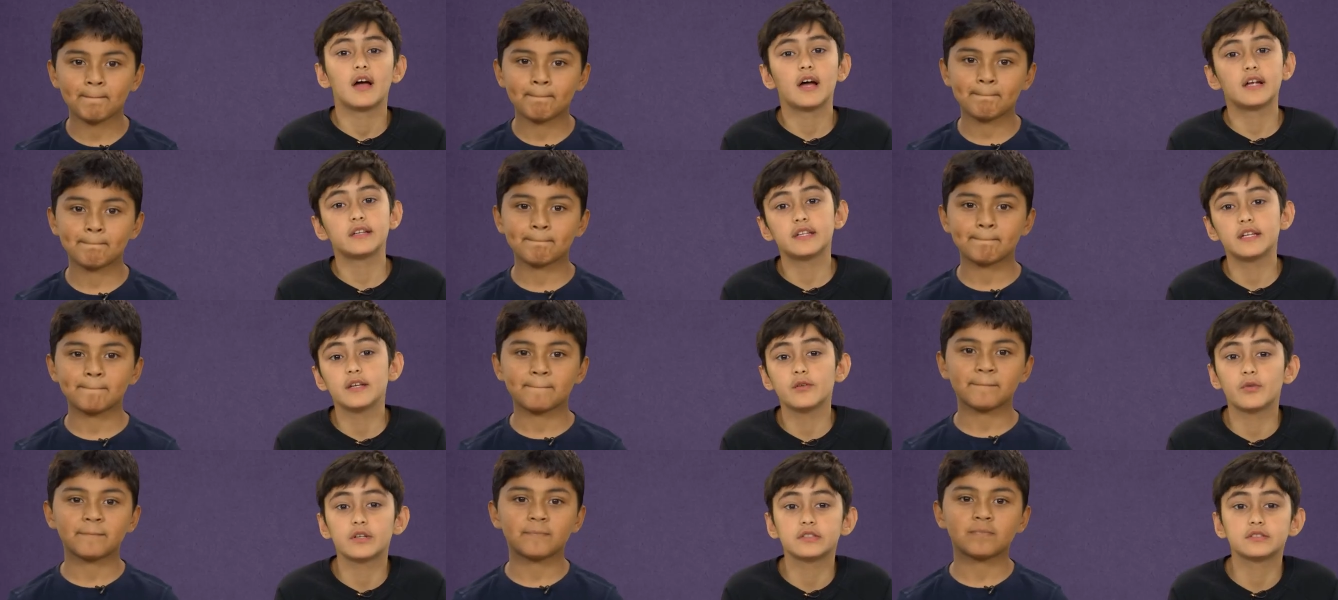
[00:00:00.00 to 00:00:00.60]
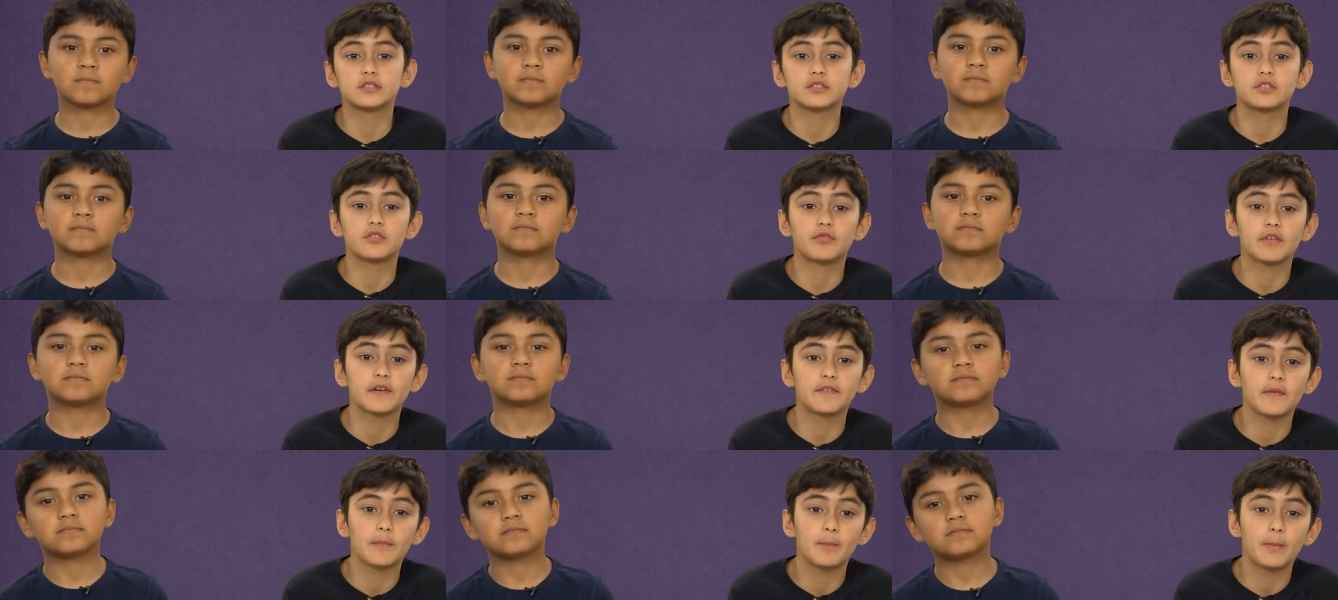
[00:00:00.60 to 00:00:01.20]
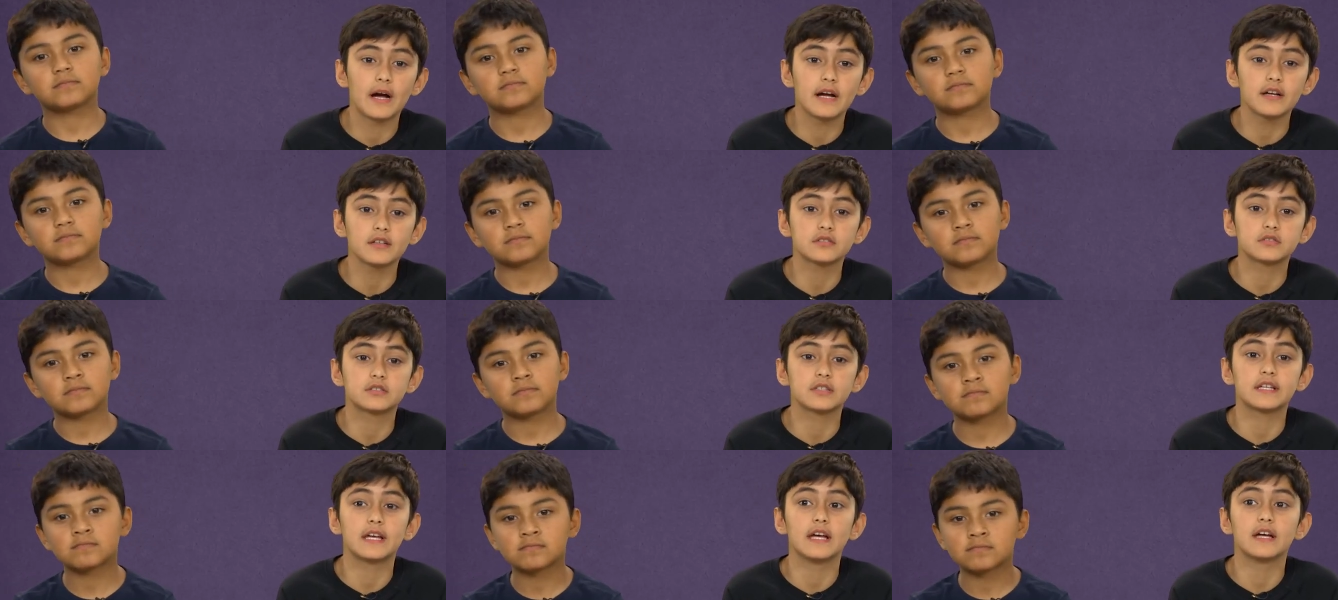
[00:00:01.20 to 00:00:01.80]
Speaker 1: And he went to the river bank
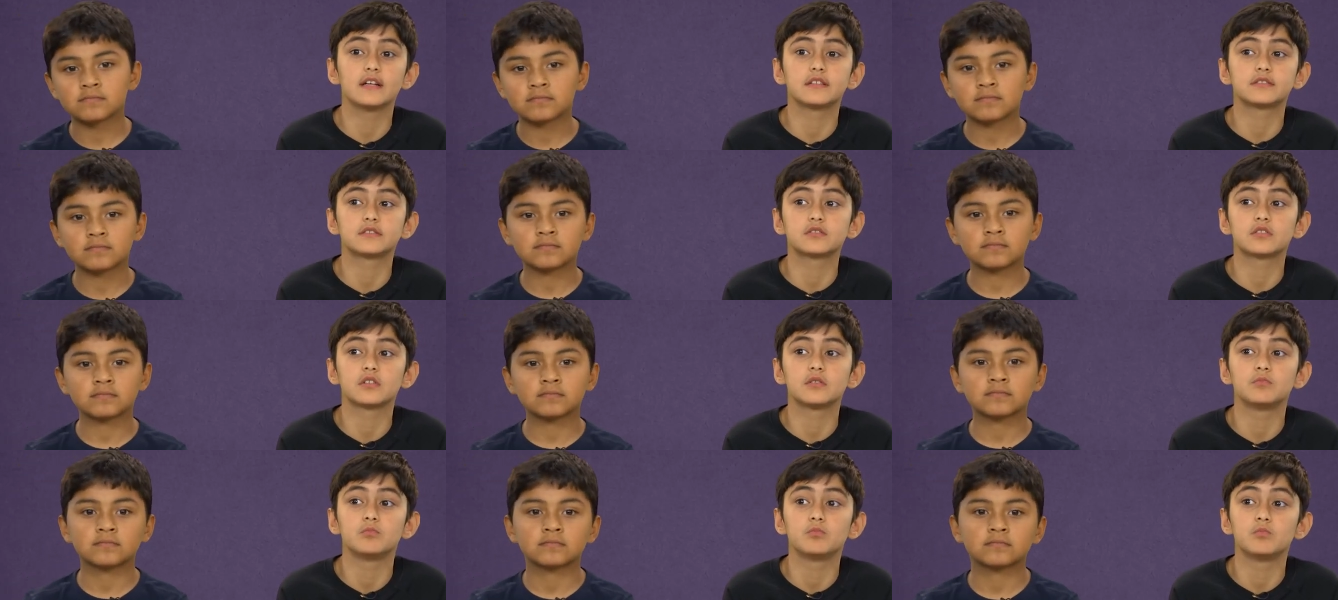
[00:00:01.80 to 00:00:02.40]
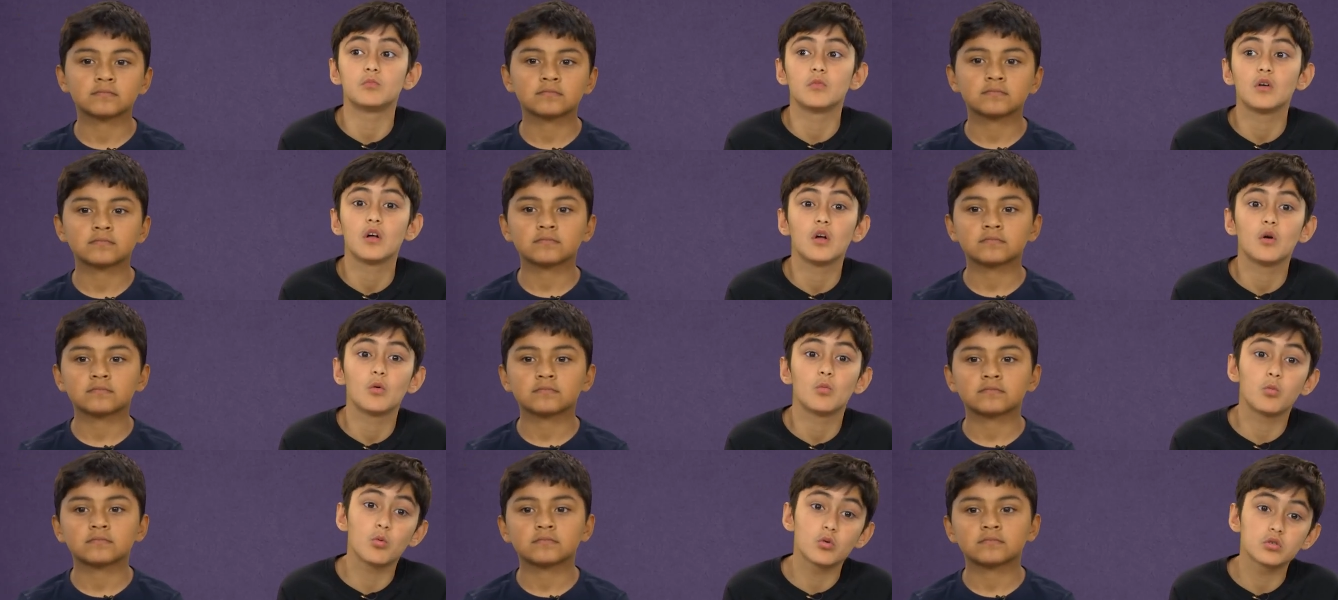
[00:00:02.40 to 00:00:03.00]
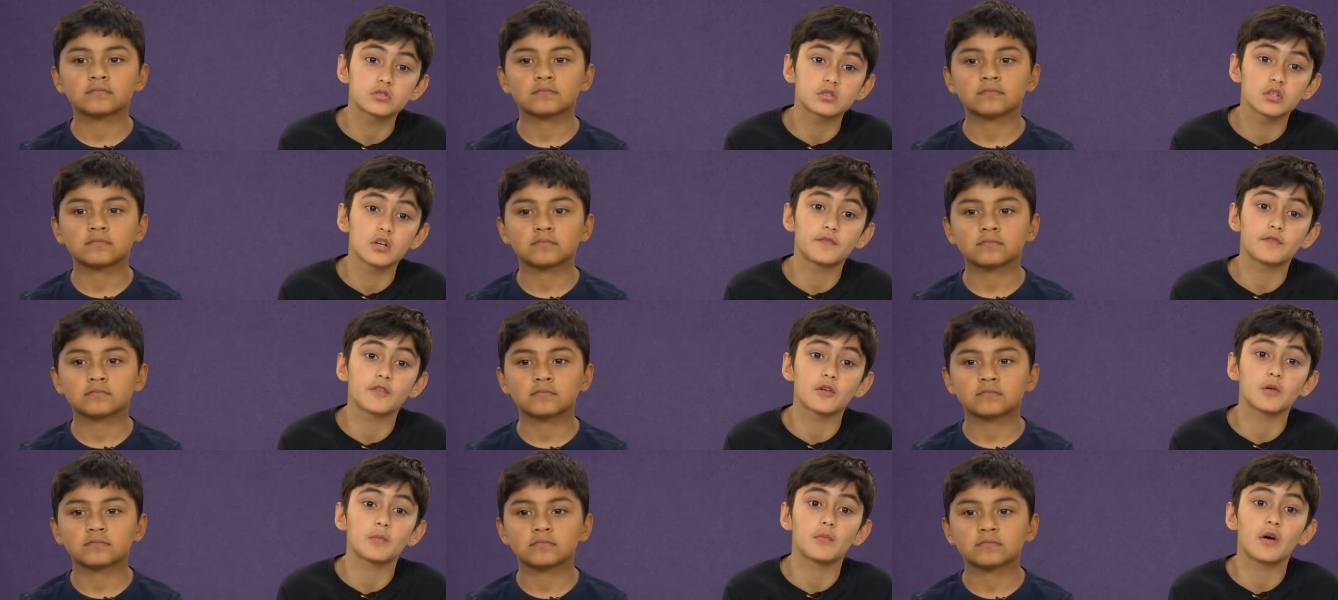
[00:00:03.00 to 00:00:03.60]
to get some water
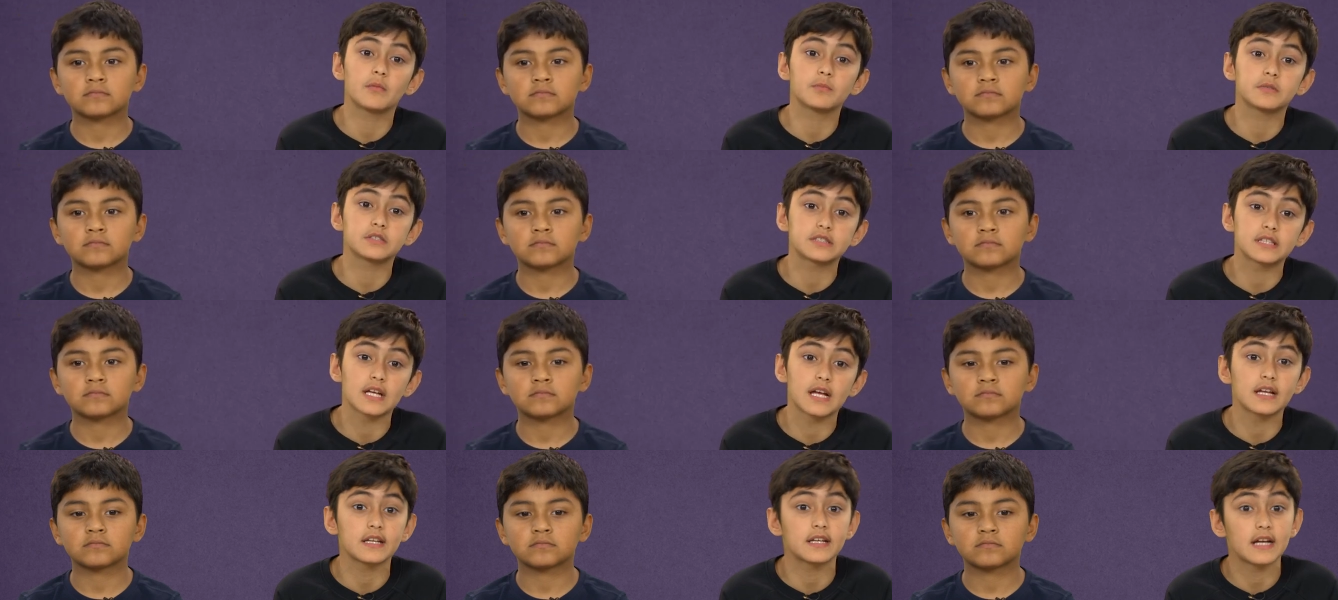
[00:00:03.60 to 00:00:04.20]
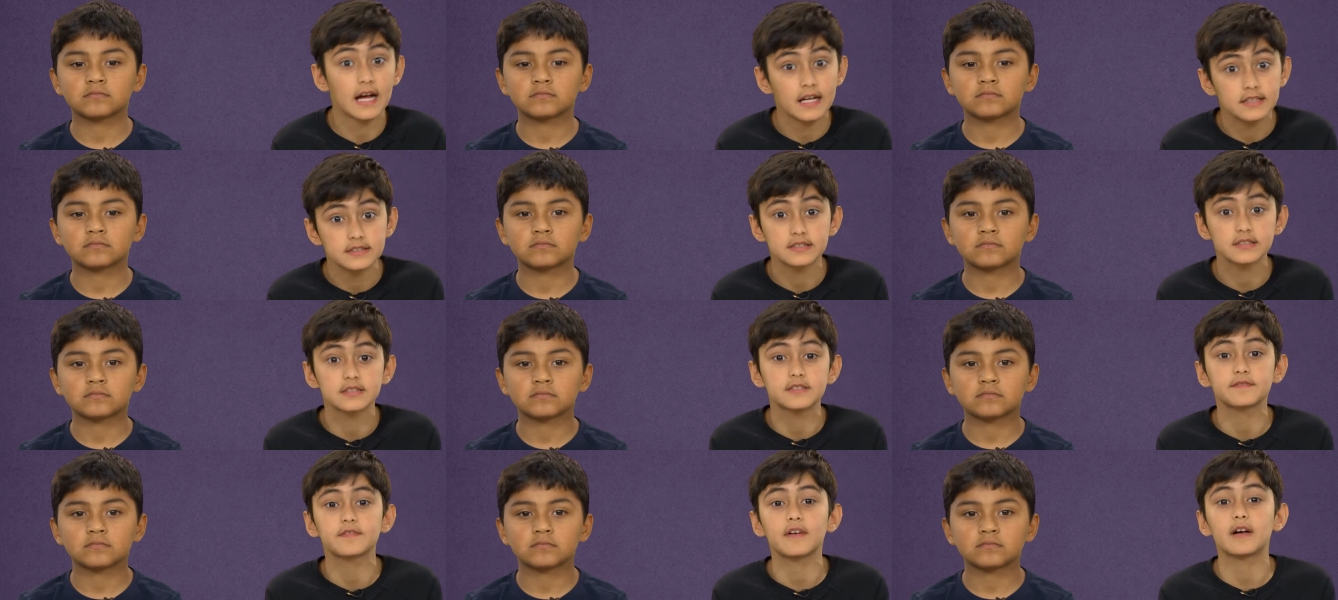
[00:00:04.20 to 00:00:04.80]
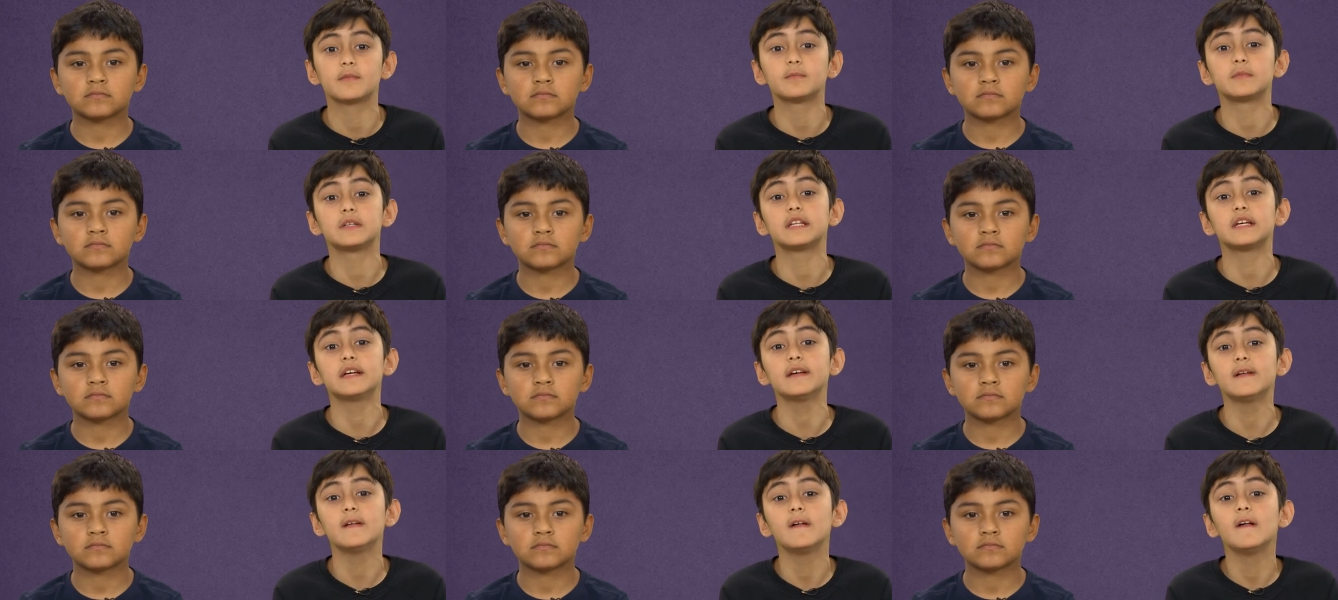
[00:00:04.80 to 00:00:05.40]
for Imam Hussein and his
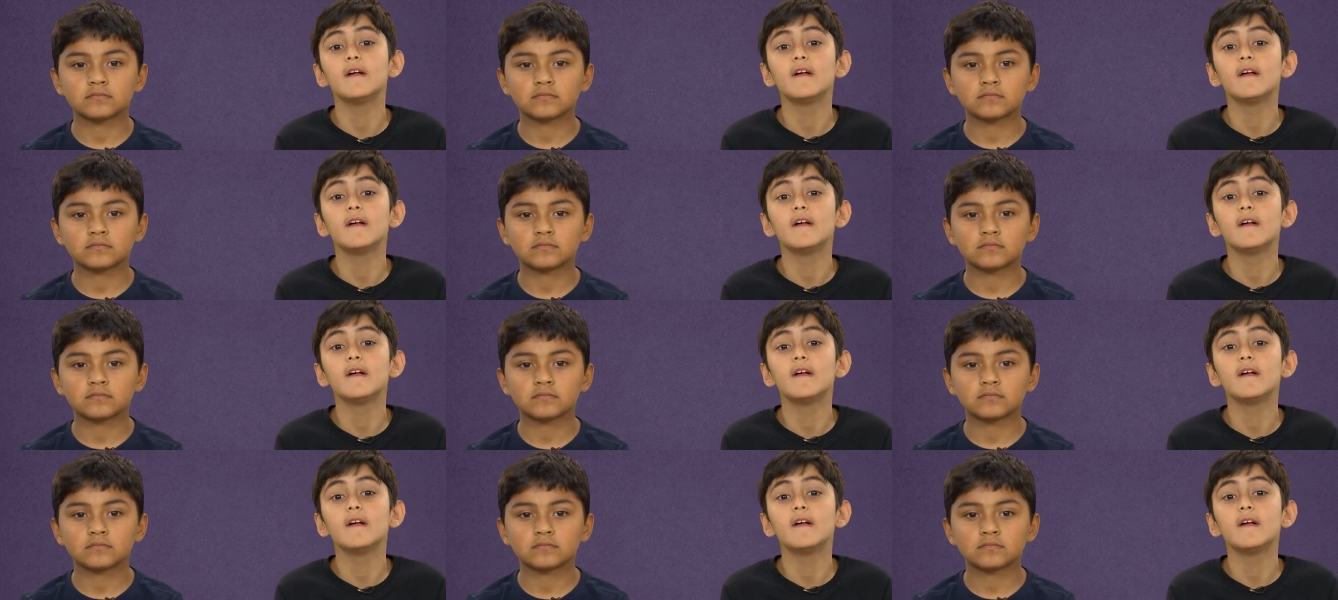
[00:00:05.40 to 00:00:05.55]
family